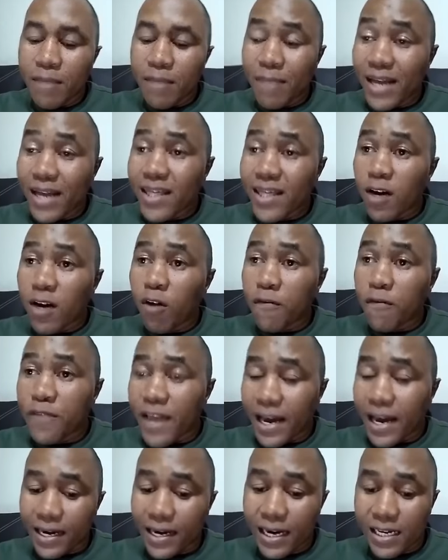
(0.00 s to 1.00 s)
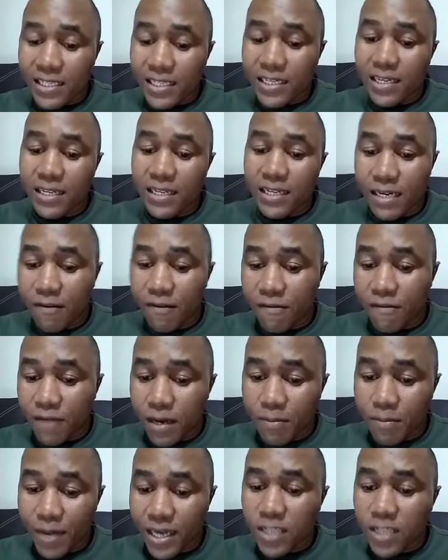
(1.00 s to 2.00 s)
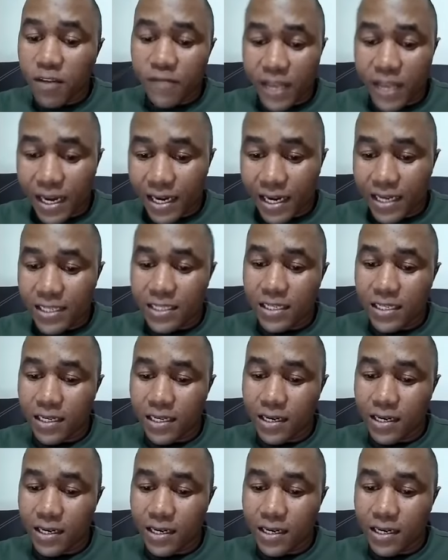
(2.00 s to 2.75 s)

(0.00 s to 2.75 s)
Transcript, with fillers: mother of their grandchildren and parents of their great,